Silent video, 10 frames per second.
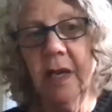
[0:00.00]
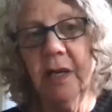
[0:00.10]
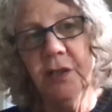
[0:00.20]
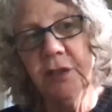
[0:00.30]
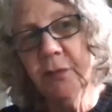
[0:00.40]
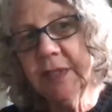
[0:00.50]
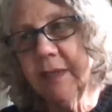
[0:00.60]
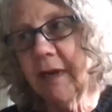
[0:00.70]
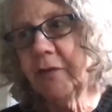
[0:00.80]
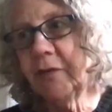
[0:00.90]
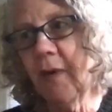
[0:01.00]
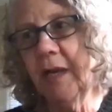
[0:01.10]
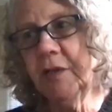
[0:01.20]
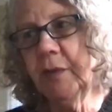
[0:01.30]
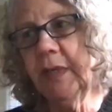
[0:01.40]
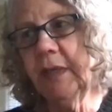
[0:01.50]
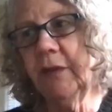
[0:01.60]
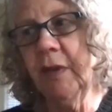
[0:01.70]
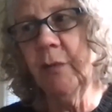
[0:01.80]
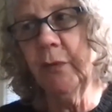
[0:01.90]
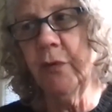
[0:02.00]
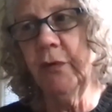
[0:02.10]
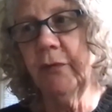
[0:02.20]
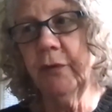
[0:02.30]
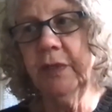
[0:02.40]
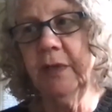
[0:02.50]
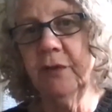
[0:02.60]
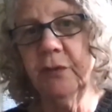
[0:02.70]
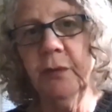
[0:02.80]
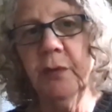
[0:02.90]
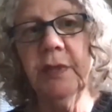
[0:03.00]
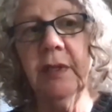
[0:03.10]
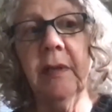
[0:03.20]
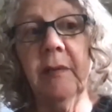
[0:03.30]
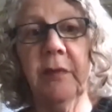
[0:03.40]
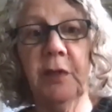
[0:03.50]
She was an undergraduate at the Hebrew University of Jerusalem.